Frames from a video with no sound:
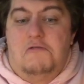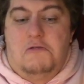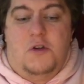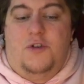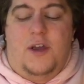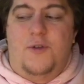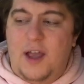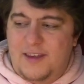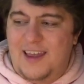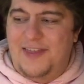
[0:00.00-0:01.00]
usually if you
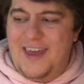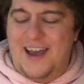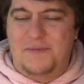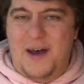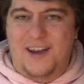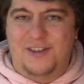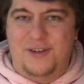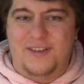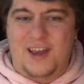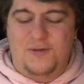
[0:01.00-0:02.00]
guys can get the Xbox
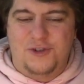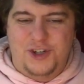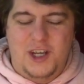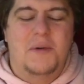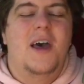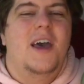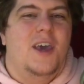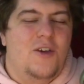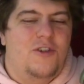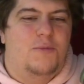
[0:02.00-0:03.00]
Series S for cheap,
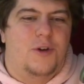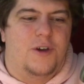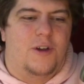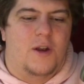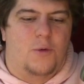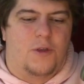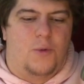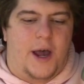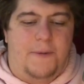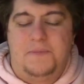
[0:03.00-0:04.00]
usually it's pretty good and
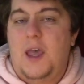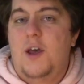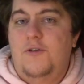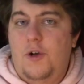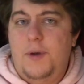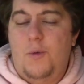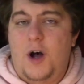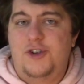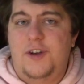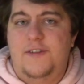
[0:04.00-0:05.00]
worthwhile. So we'll be
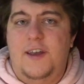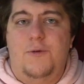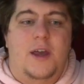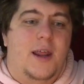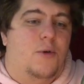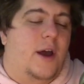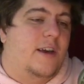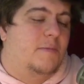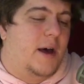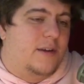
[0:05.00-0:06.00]
watching to see if we get any more
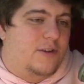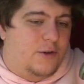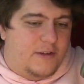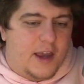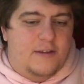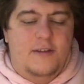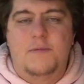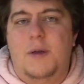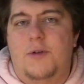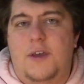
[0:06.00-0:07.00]
Xbox Series
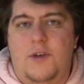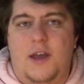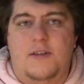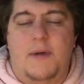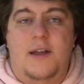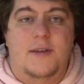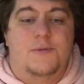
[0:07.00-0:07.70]
X's. Maybe I'll give you guys some heads up